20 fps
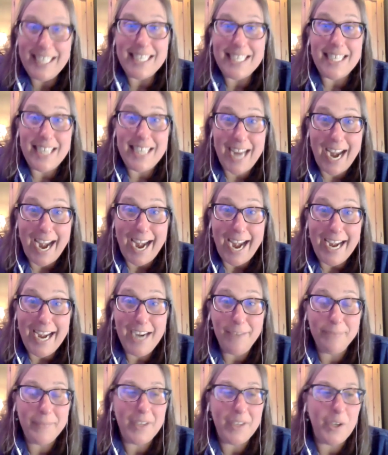today
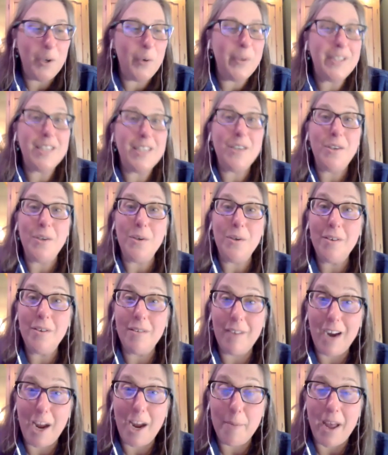who is a new
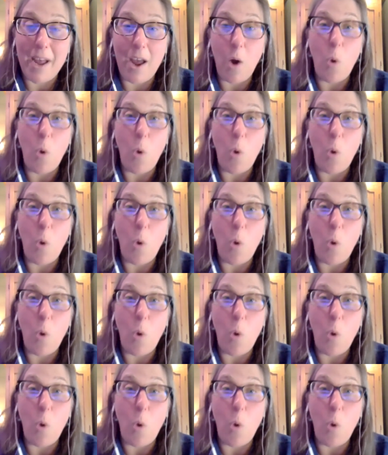grandma.